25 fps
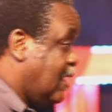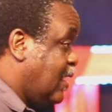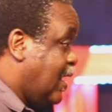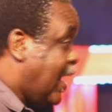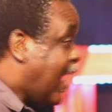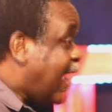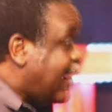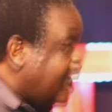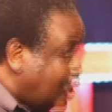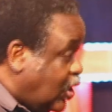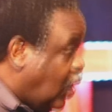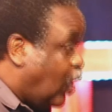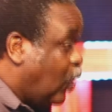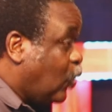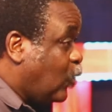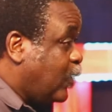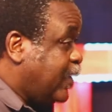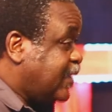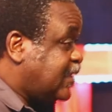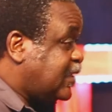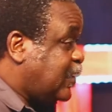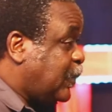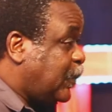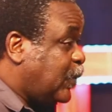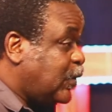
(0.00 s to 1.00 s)
I know we are
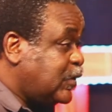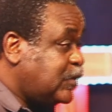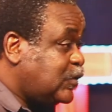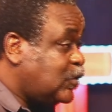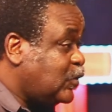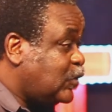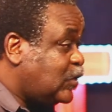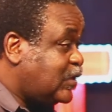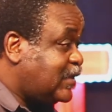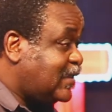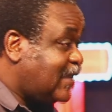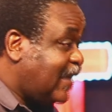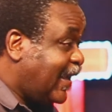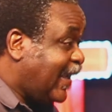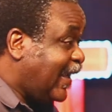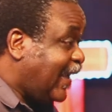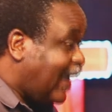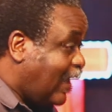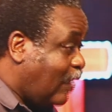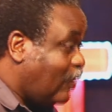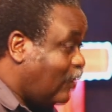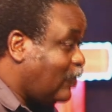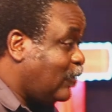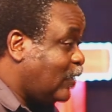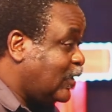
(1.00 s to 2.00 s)
supposed to take
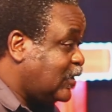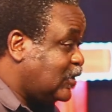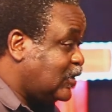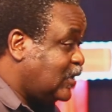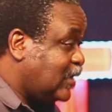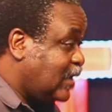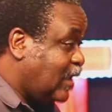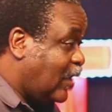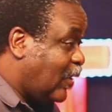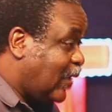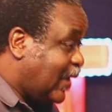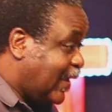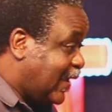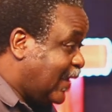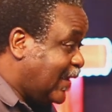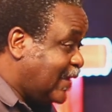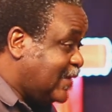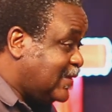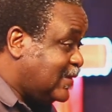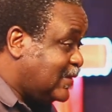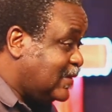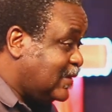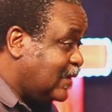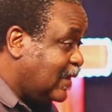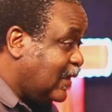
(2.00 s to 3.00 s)
care of our
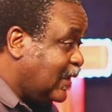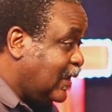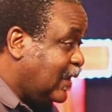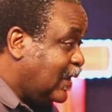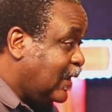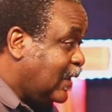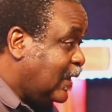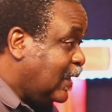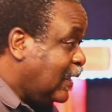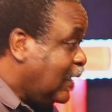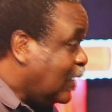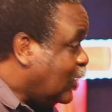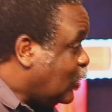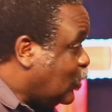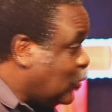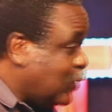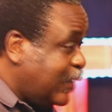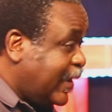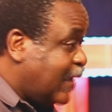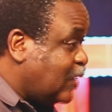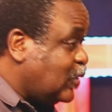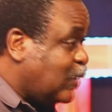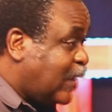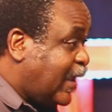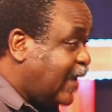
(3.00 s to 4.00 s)
kids, good
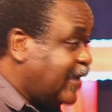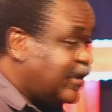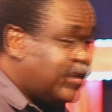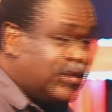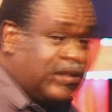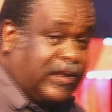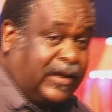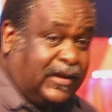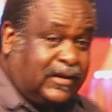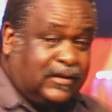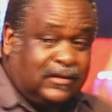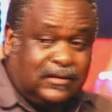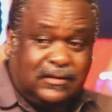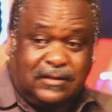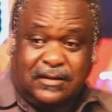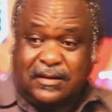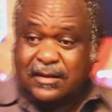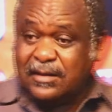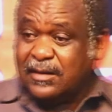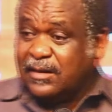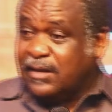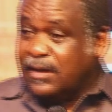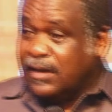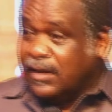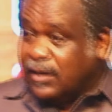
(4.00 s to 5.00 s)
education,
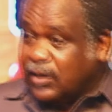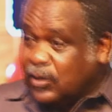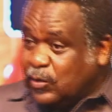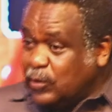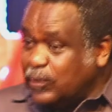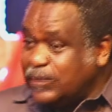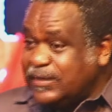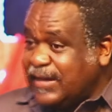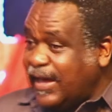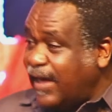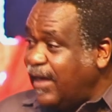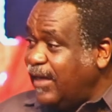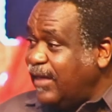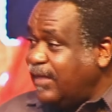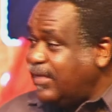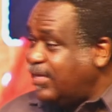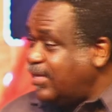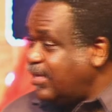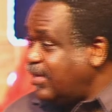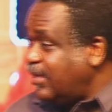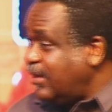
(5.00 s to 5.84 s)
good health.